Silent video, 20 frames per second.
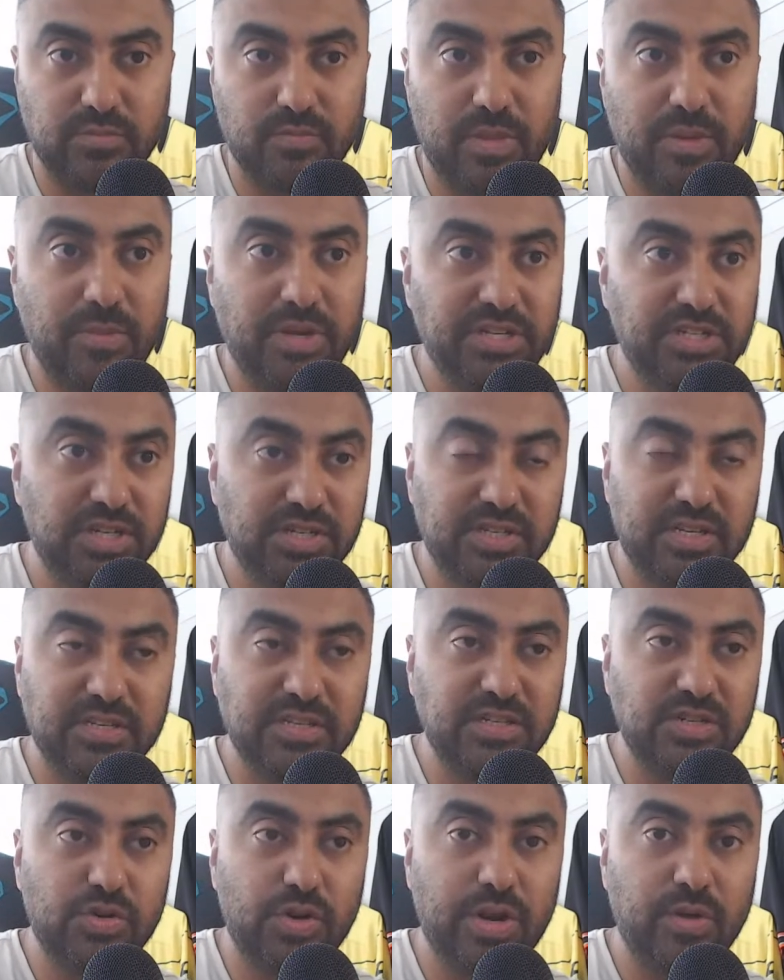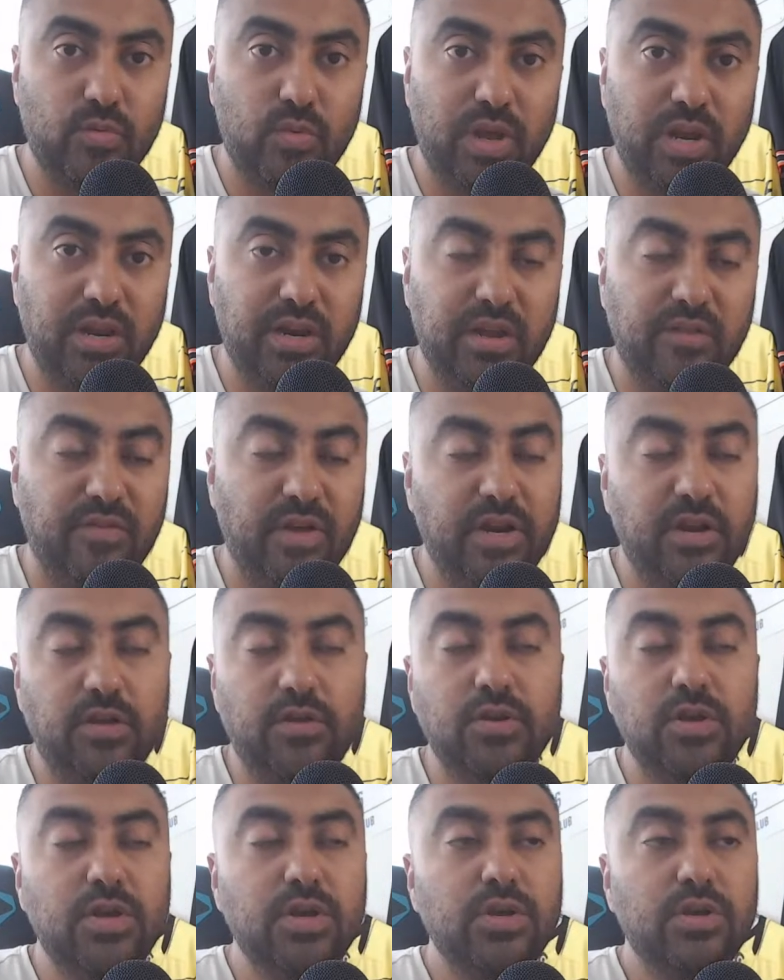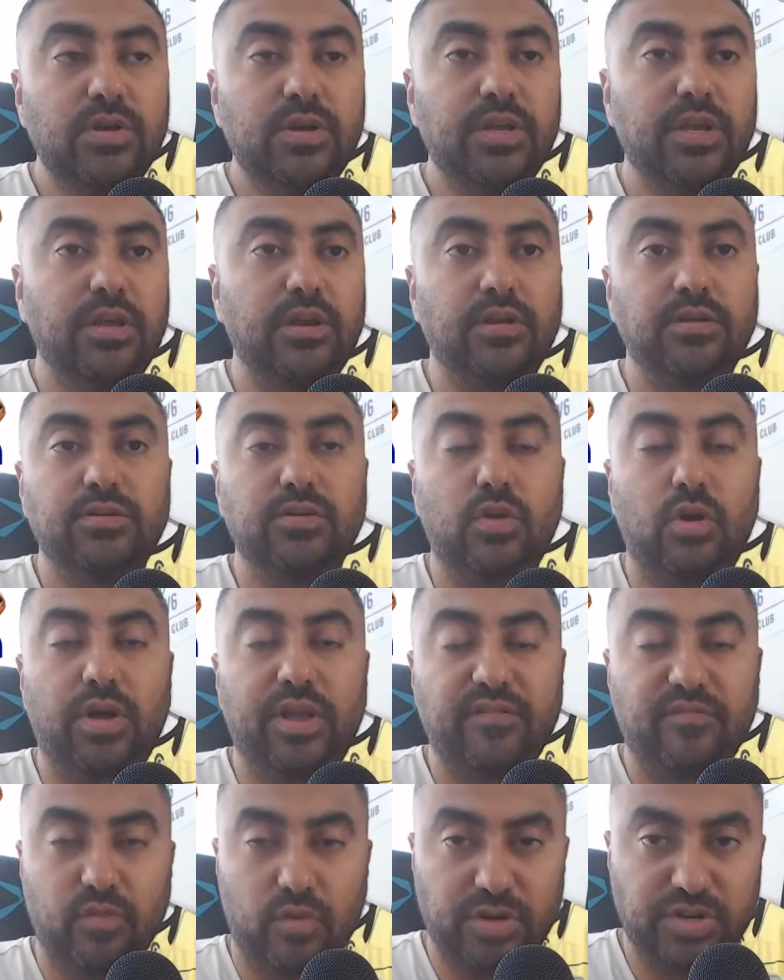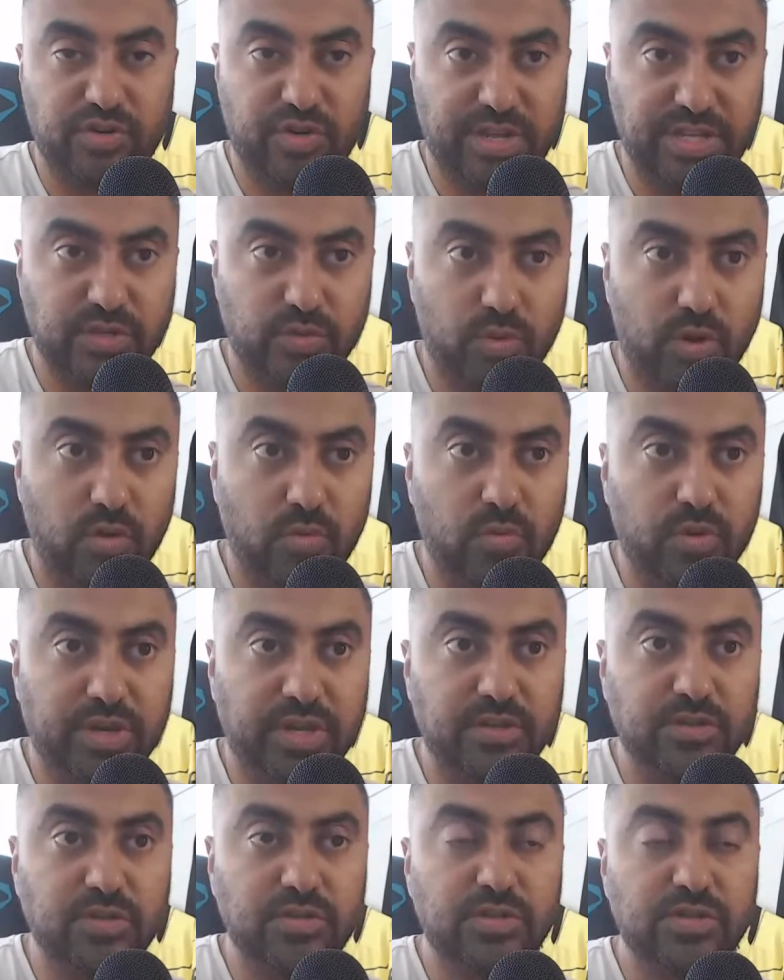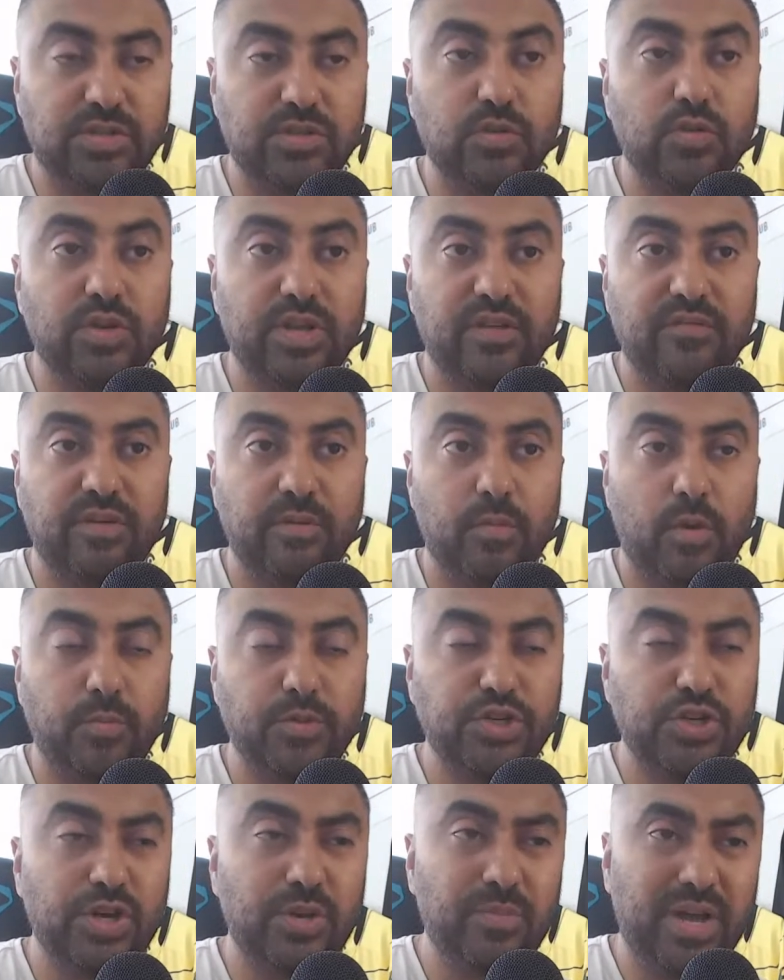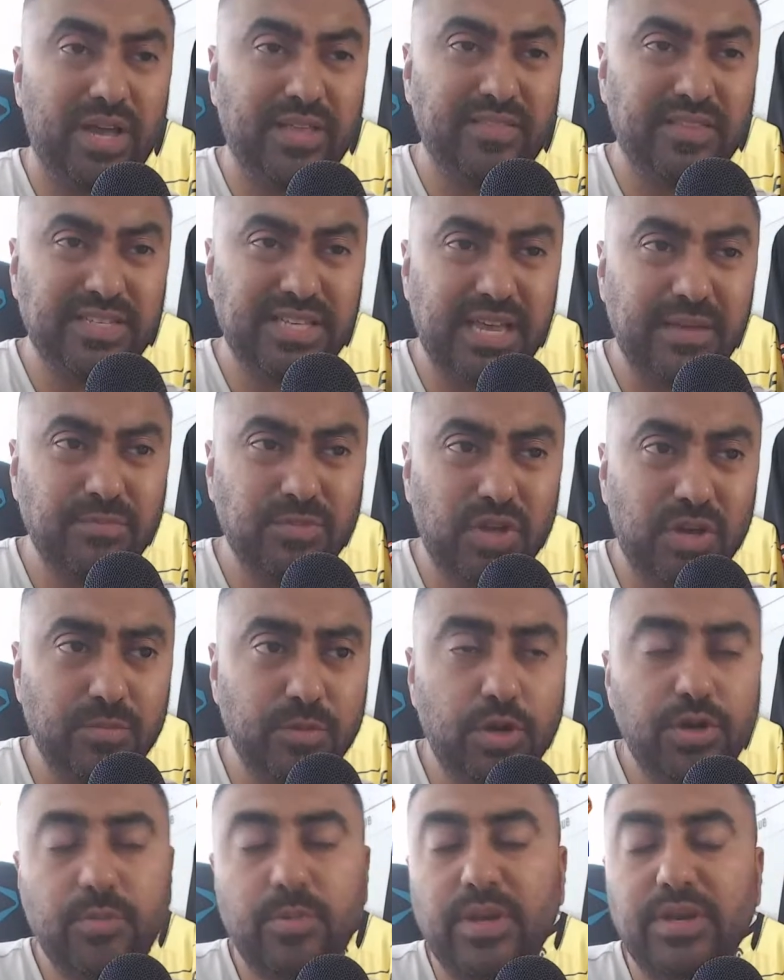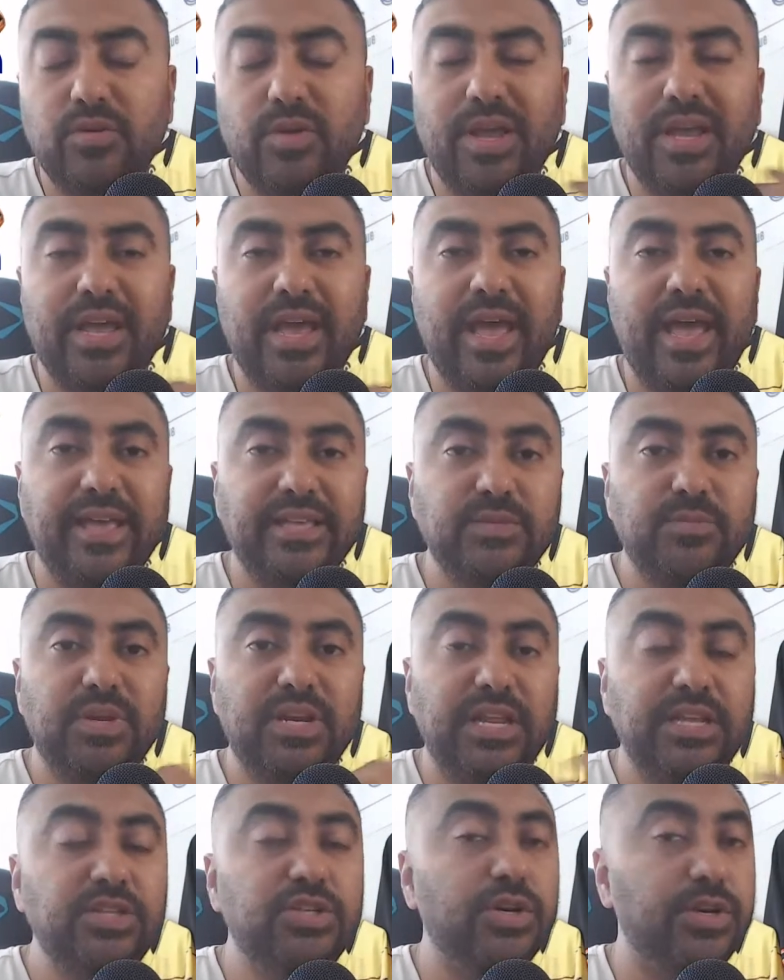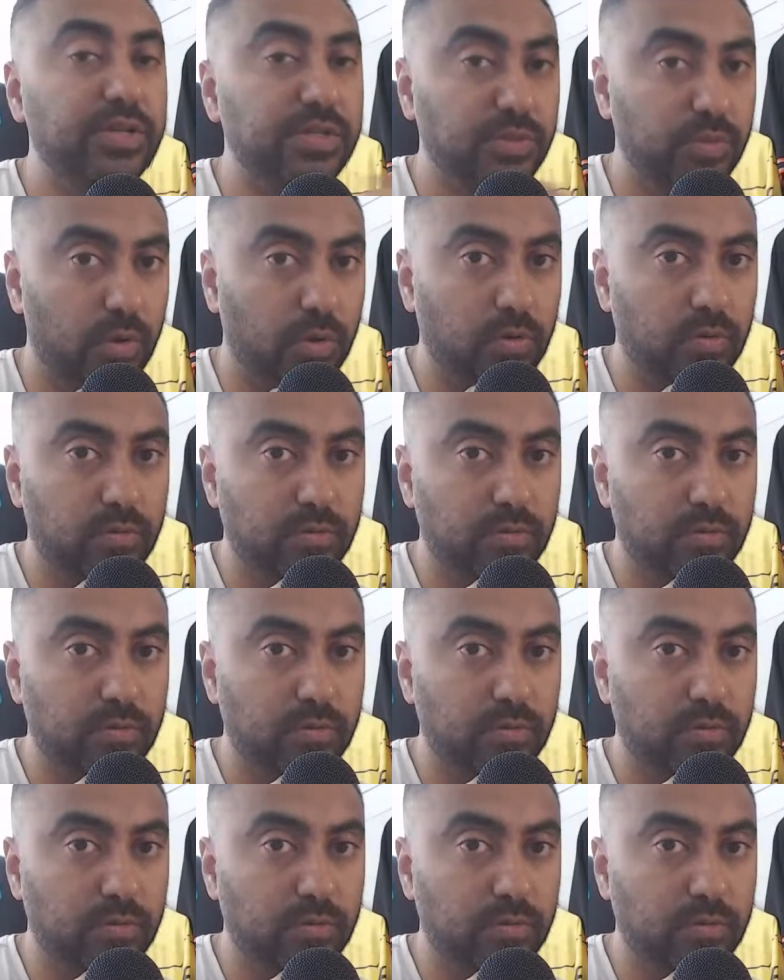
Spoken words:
Maybe he just doesn't train well enough. I know, you know, not everyone trains well. We could still give him opportunity. But at the same time, Noni Madueke has been injured as well.